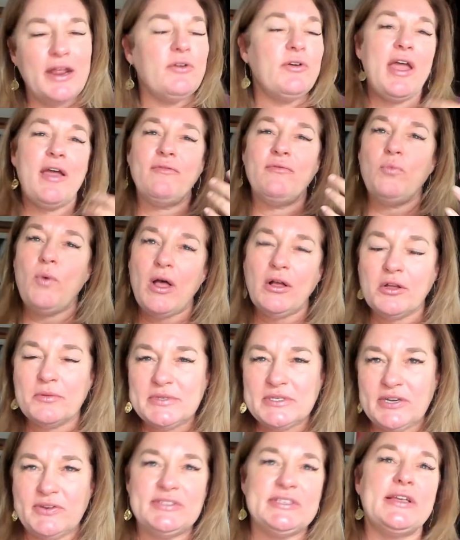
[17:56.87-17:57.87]
I don't have welcome
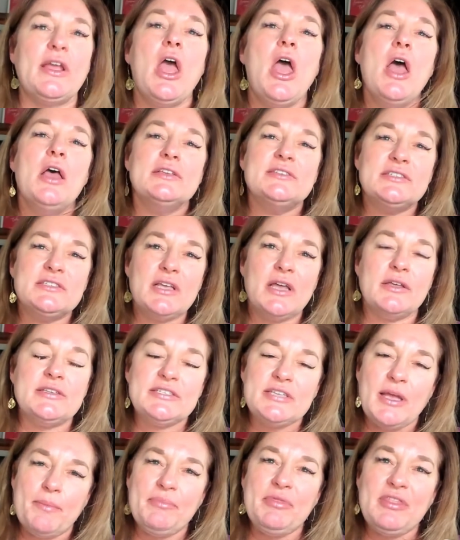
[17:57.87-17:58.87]
series, like
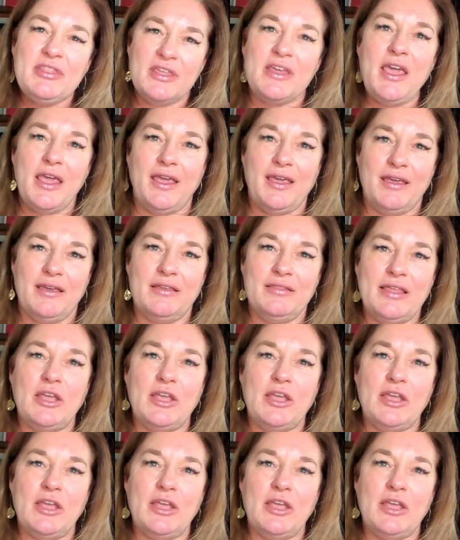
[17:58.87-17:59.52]
something